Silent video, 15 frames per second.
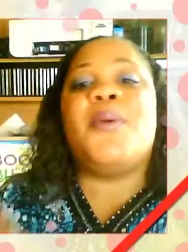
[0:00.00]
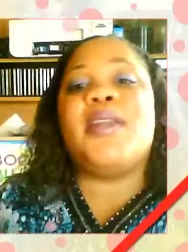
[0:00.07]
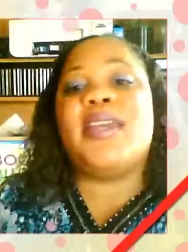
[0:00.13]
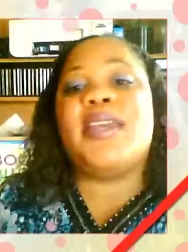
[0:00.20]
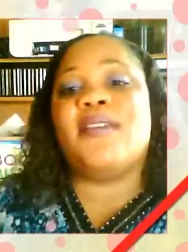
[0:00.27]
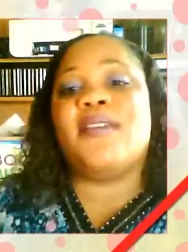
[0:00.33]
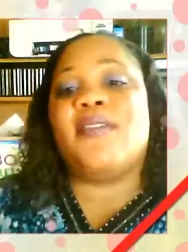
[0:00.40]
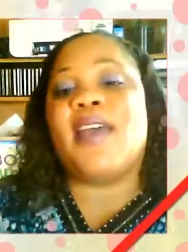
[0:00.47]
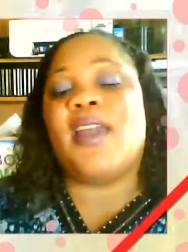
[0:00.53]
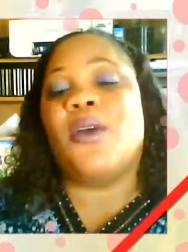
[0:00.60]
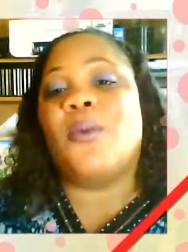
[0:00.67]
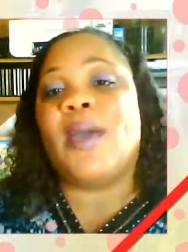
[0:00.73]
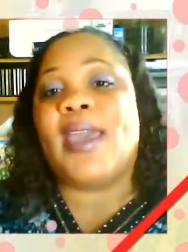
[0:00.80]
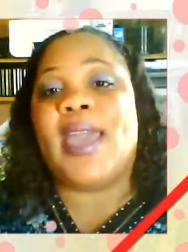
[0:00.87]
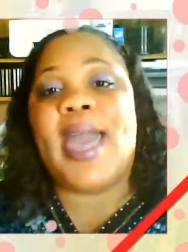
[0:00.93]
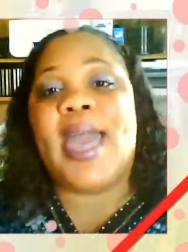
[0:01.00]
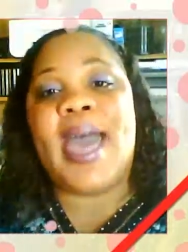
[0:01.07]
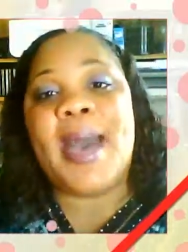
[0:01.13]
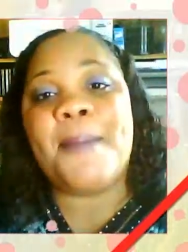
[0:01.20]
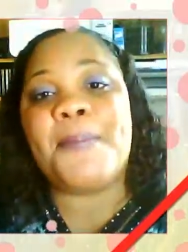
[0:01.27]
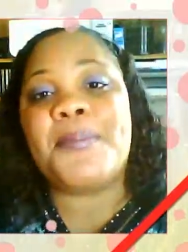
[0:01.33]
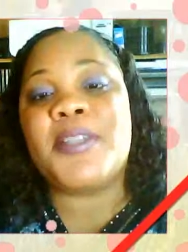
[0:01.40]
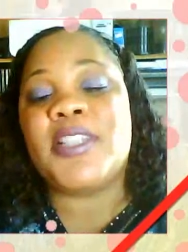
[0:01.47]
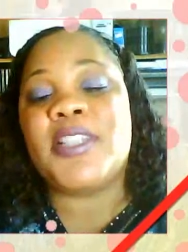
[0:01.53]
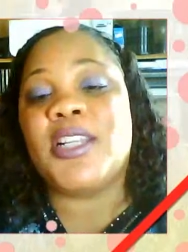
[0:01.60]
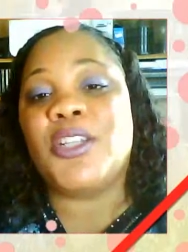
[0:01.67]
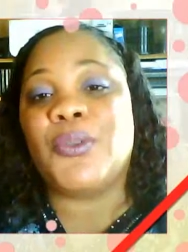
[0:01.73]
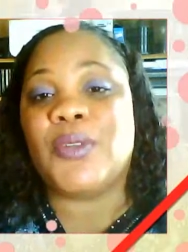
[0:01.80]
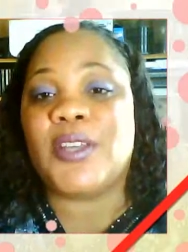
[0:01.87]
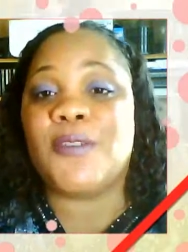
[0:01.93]
I want to give that away
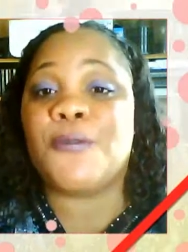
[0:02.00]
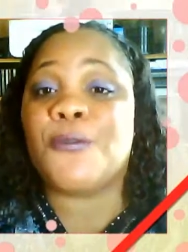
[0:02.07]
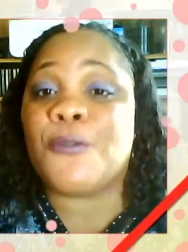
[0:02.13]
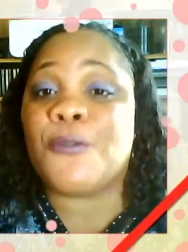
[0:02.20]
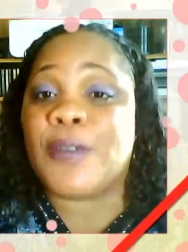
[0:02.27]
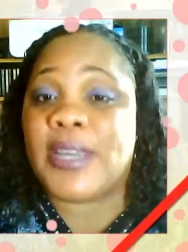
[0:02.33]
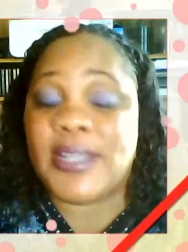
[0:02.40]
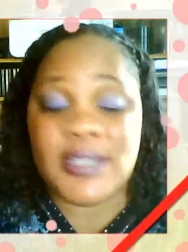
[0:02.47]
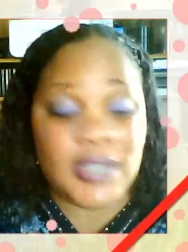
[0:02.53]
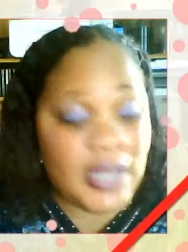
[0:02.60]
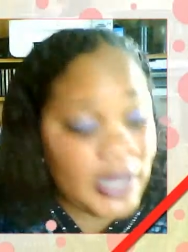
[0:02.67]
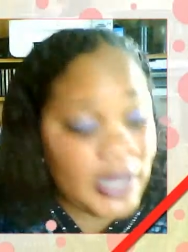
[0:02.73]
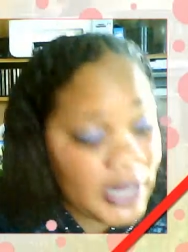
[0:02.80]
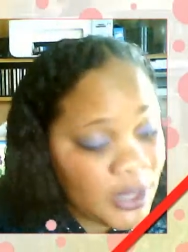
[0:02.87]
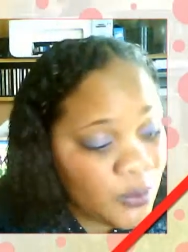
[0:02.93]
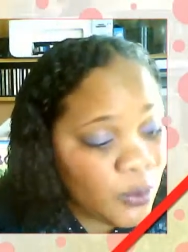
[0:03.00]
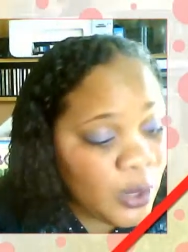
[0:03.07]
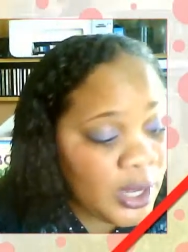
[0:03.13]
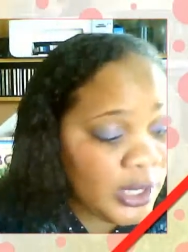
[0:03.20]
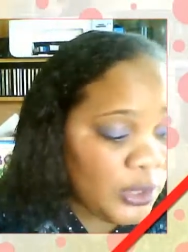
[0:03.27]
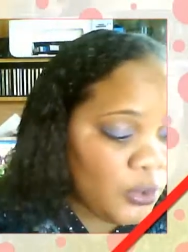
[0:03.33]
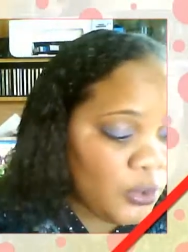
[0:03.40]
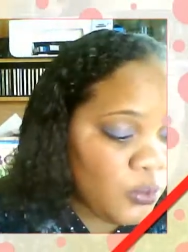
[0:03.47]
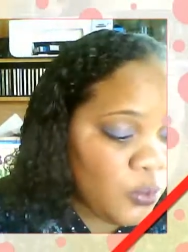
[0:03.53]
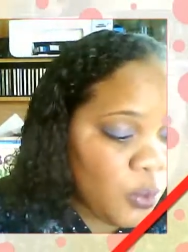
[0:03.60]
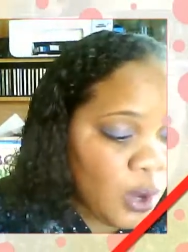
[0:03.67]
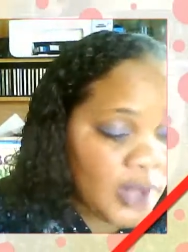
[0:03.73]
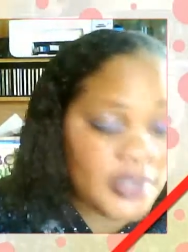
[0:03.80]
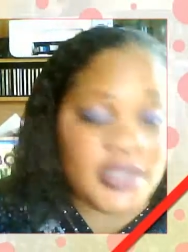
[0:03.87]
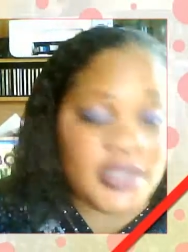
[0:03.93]
absolutely free to anyone who
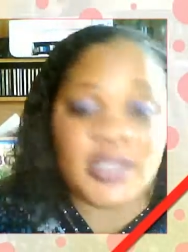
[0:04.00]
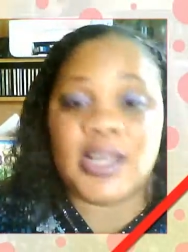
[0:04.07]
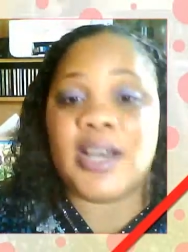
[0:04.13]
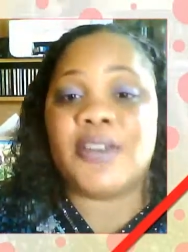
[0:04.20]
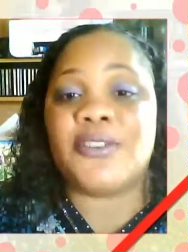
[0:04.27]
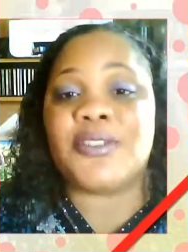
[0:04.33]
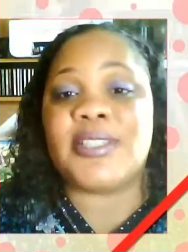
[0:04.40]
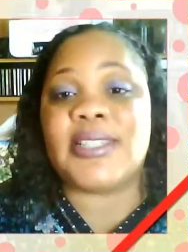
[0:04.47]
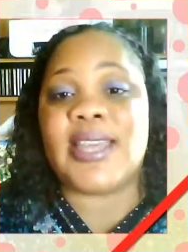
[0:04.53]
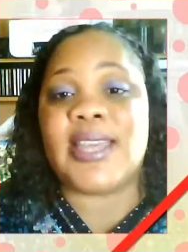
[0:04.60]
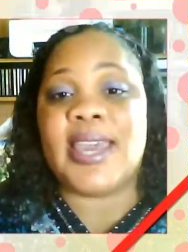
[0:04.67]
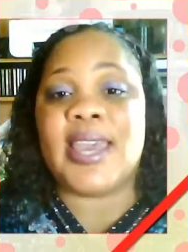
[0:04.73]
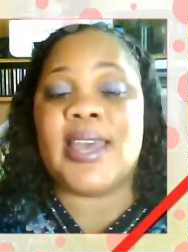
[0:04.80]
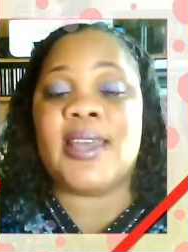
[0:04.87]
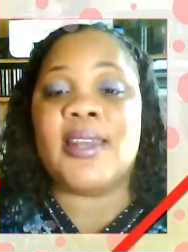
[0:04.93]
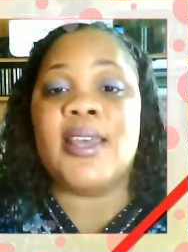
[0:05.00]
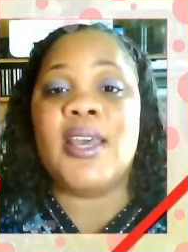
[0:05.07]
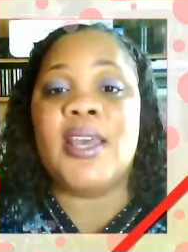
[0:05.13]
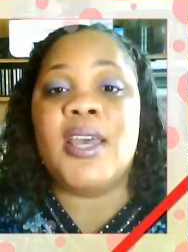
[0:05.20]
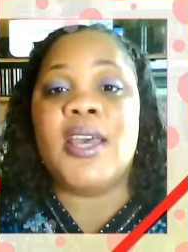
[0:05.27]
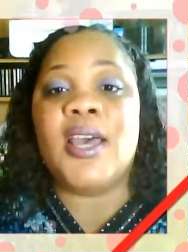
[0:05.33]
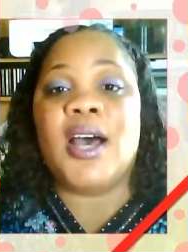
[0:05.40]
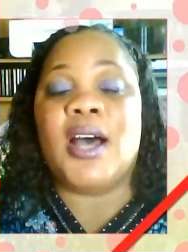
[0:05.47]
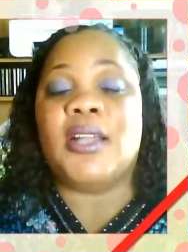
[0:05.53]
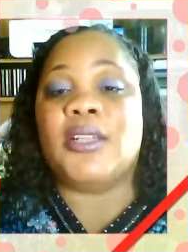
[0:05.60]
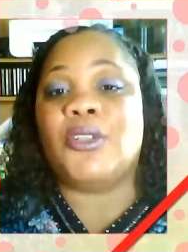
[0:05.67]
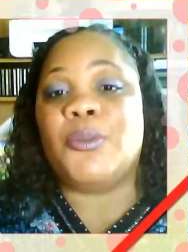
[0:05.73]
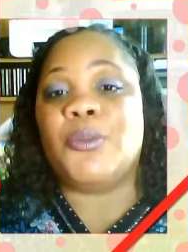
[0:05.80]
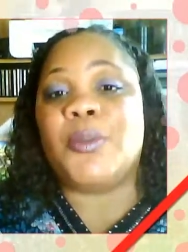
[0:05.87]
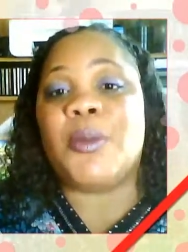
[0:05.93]
wants to understand a
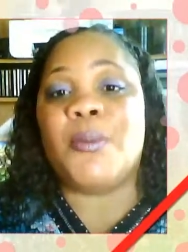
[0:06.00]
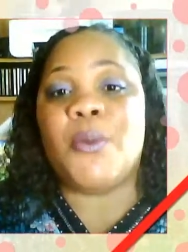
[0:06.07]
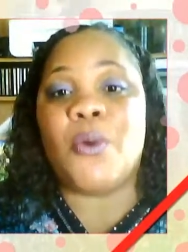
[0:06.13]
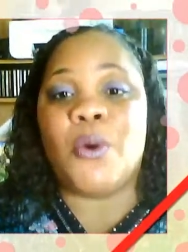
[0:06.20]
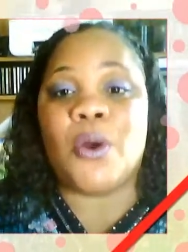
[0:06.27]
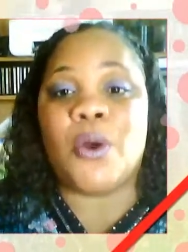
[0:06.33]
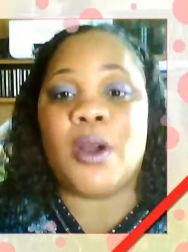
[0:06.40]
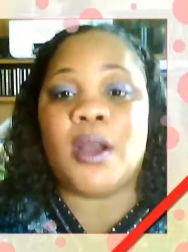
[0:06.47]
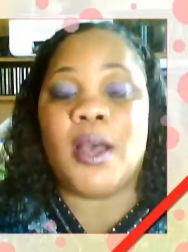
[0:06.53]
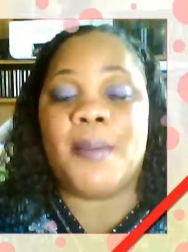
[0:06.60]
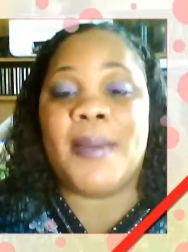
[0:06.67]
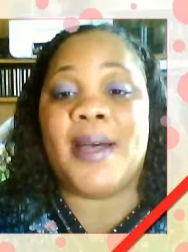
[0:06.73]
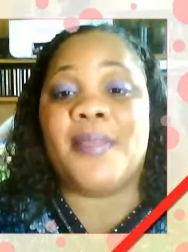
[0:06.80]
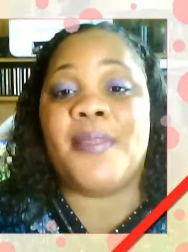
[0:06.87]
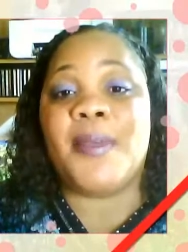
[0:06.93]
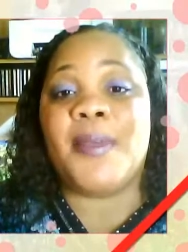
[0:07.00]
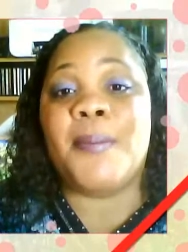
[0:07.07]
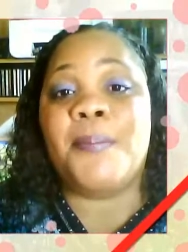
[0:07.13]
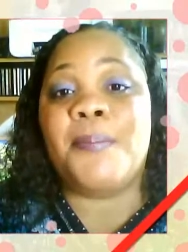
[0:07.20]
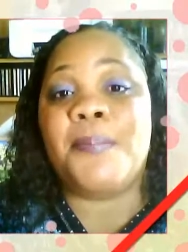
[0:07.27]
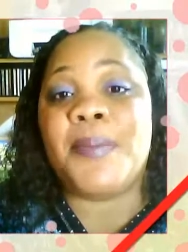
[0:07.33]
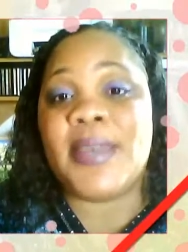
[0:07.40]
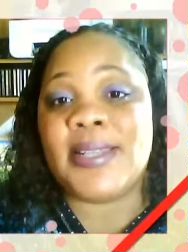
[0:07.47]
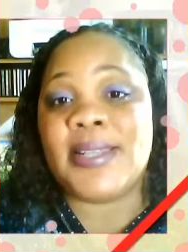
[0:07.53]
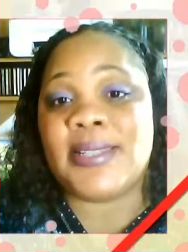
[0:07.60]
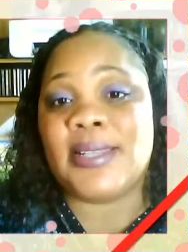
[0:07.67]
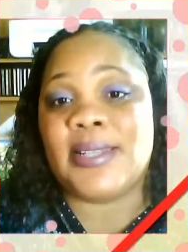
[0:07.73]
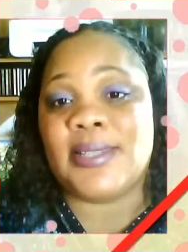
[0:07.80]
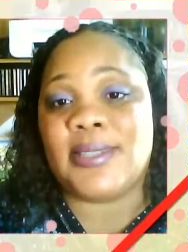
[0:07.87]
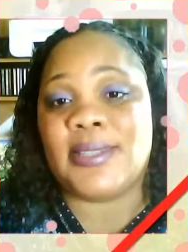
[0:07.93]
little bit more about the
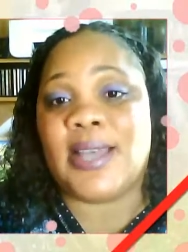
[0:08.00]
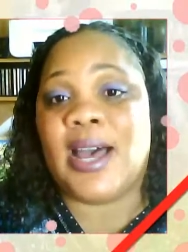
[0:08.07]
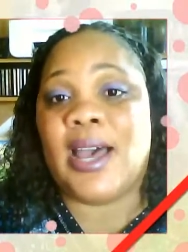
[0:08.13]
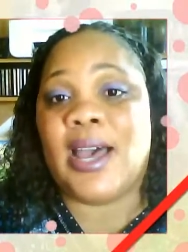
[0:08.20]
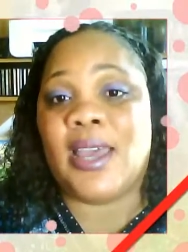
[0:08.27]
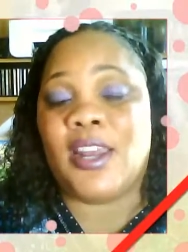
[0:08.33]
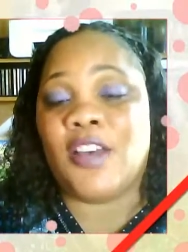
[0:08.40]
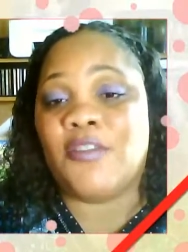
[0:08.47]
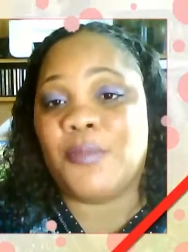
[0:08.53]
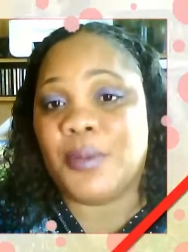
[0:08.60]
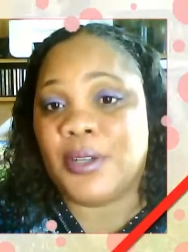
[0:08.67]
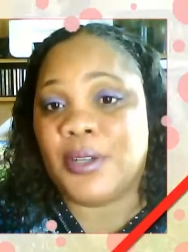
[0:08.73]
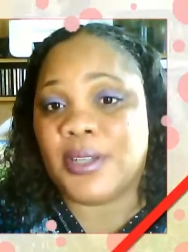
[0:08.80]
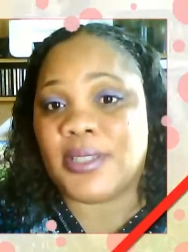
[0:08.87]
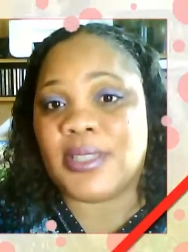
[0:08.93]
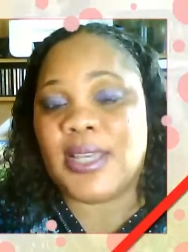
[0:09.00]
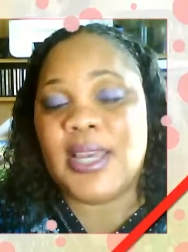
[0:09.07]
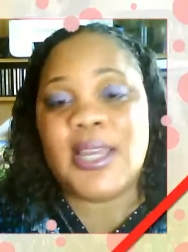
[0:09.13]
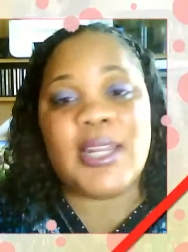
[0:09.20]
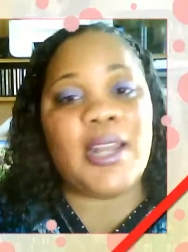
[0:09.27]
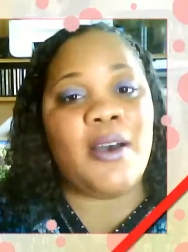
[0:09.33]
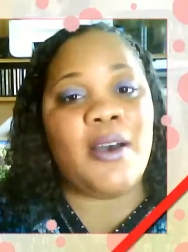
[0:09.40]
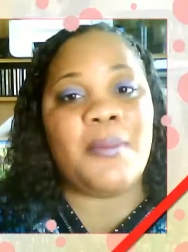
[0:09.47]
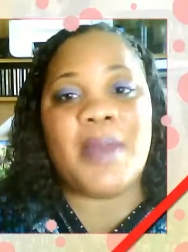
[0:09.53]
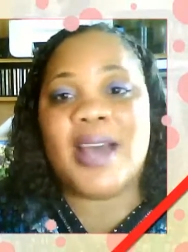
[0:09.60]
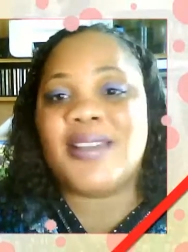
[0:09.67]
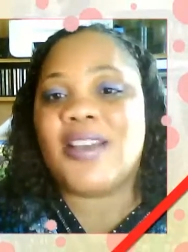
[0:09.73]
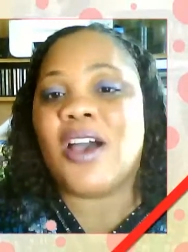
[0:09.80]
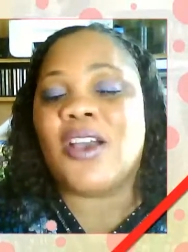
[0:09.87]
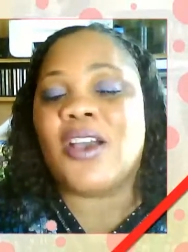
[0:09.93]
business side of books. Now, I'm
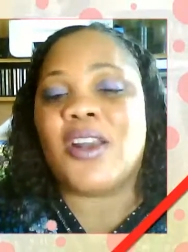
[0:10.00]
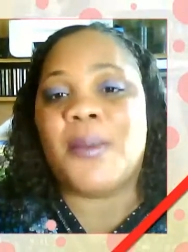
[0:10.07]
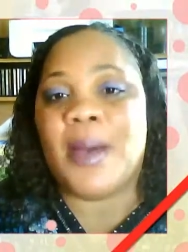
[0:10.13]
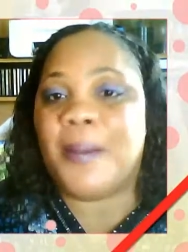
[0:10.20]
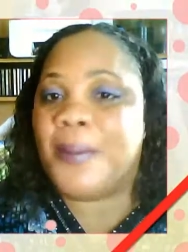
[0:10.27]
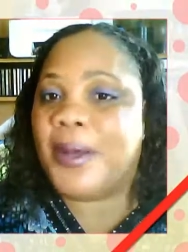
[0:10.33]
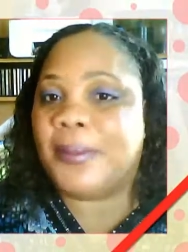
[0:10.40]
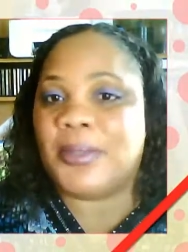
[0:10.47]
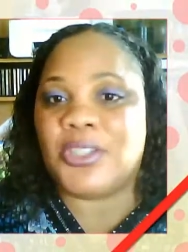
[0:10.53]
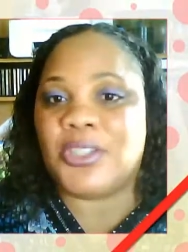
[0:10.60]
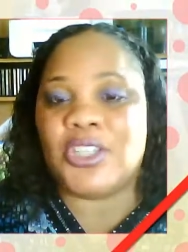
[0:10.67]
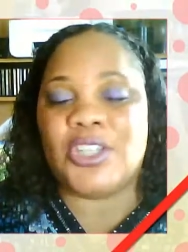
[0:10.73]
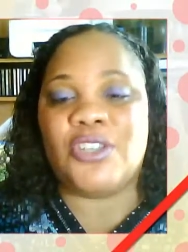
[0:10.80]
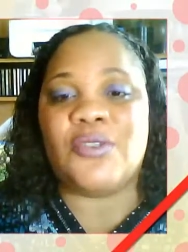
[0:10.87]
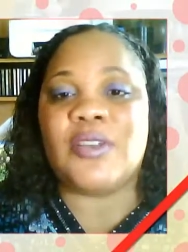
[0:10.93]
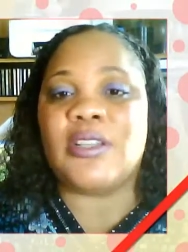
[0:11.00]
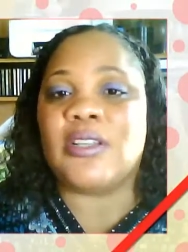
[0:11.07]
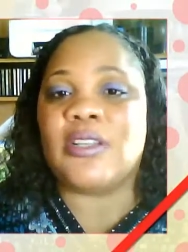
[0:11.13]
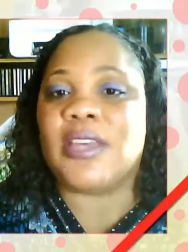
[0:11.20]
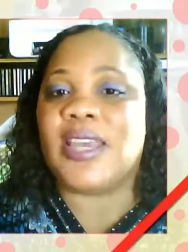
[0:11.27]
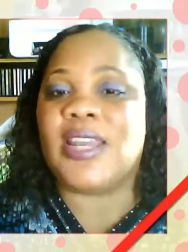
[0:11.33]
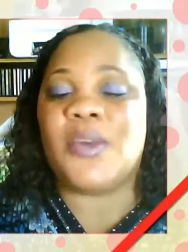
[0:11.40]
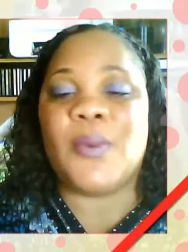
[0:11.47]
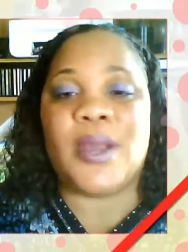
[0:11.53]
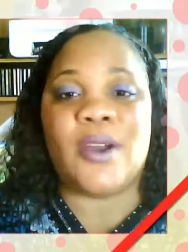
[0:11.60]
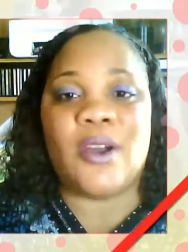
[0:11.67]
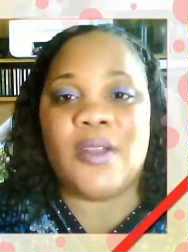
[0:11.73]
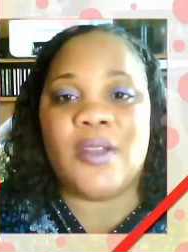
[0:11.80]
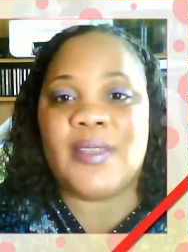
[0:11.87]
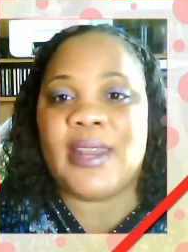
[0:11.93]
not talking about publishing. You can look anywhere on